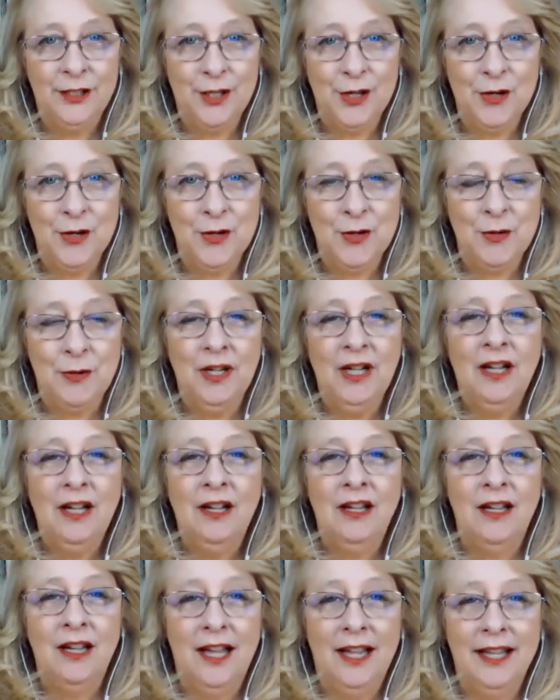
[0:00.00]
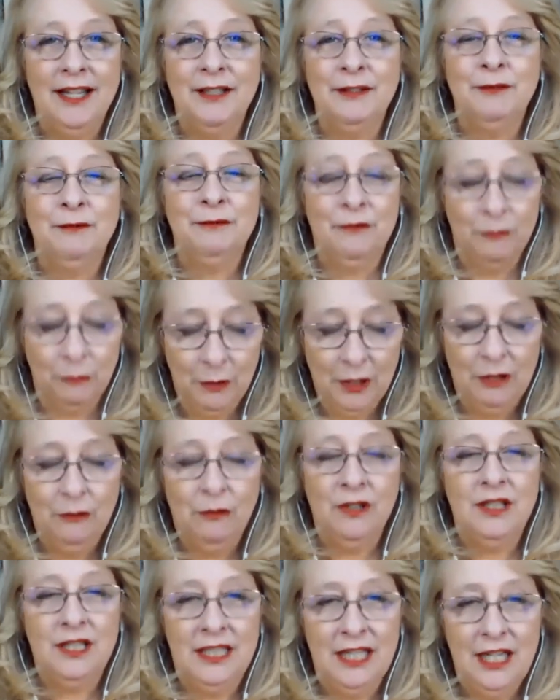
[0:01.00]
So uh, we
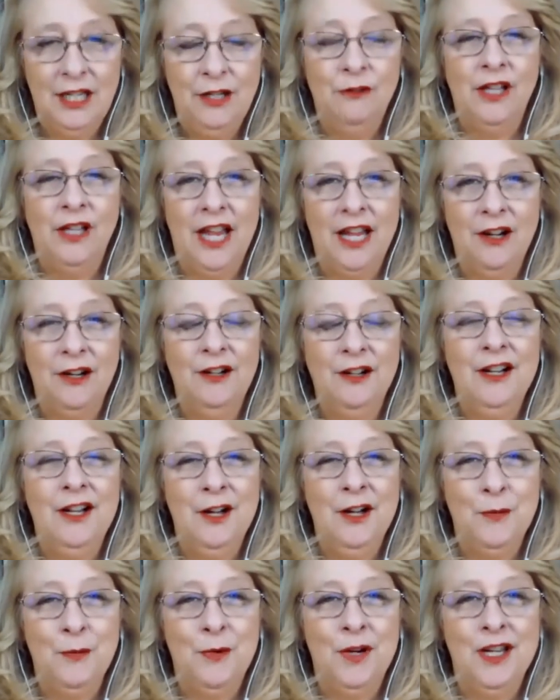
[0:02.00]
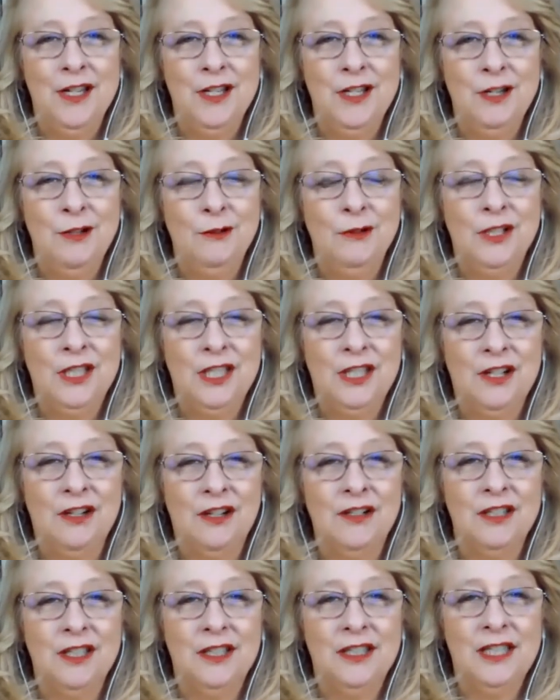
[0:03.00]
will see you later when you
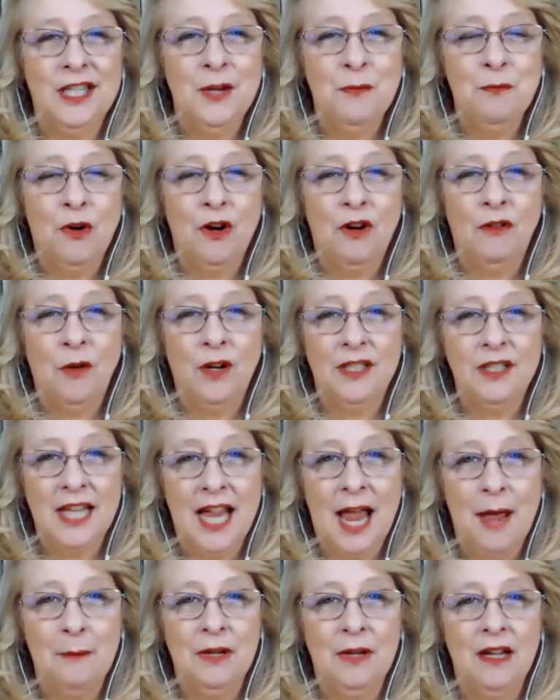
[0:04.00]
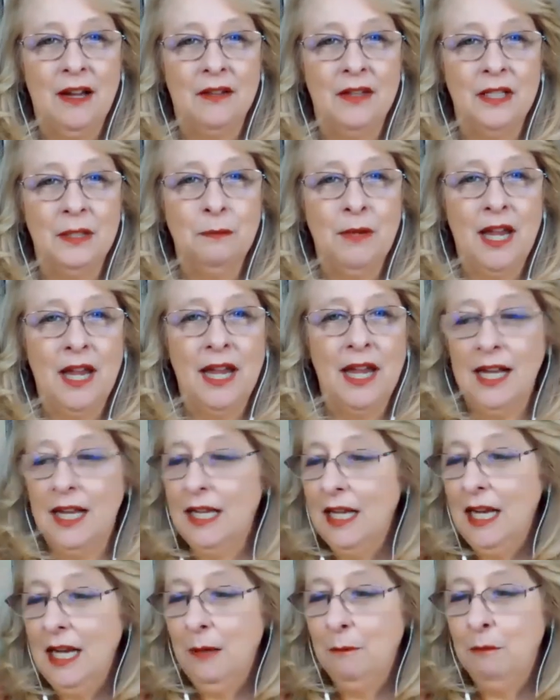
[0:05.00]
start to see more of what's happening on this
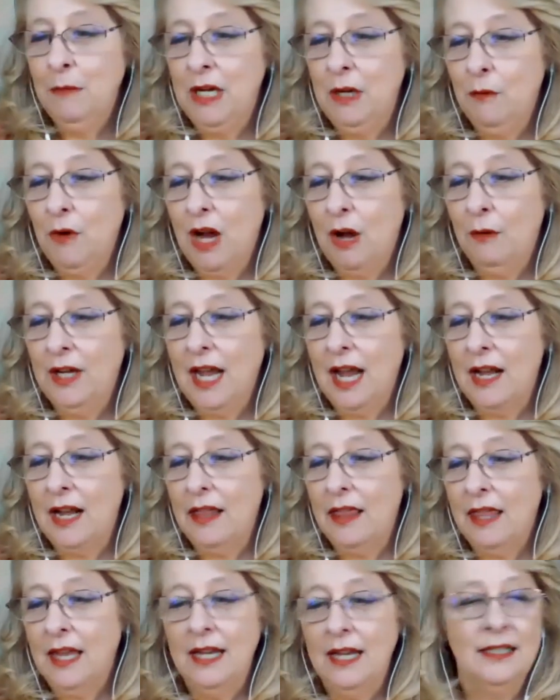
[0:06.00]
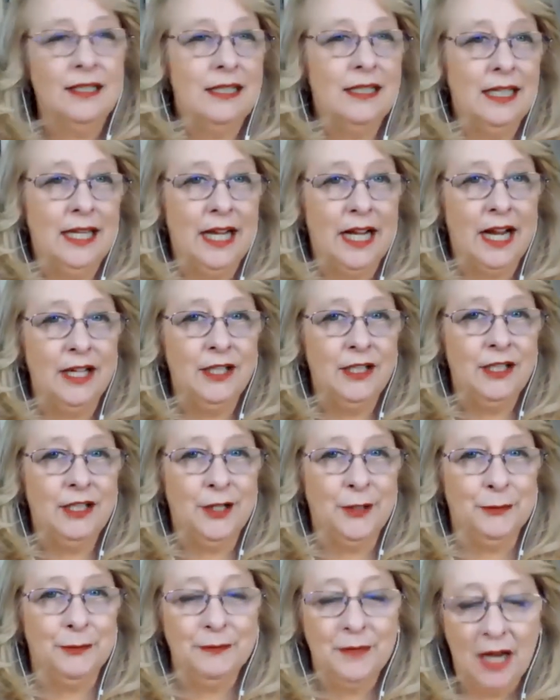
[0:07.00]
planet. Meanwhile, we got a things to get on
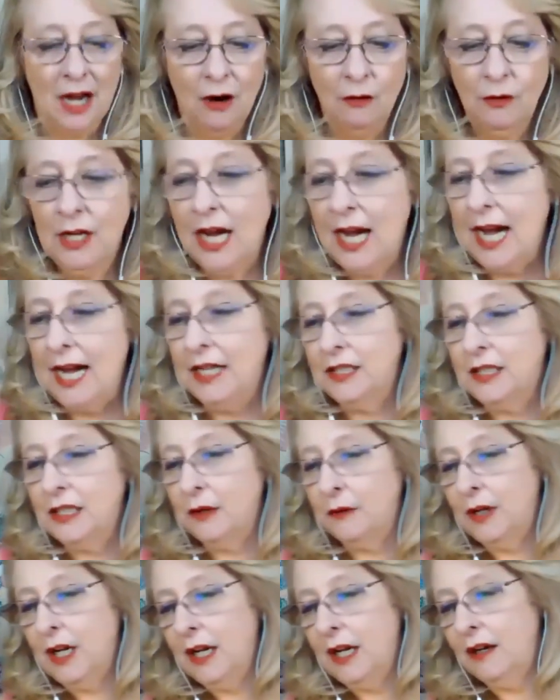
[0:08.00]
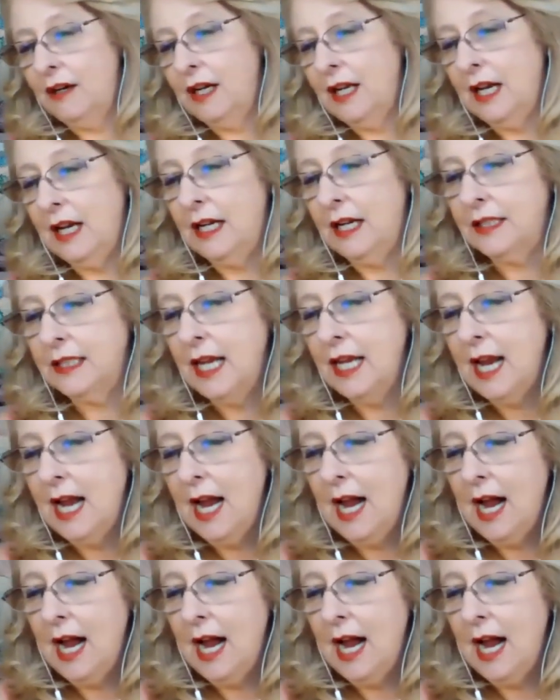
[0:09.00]
to. Okay, so here it is.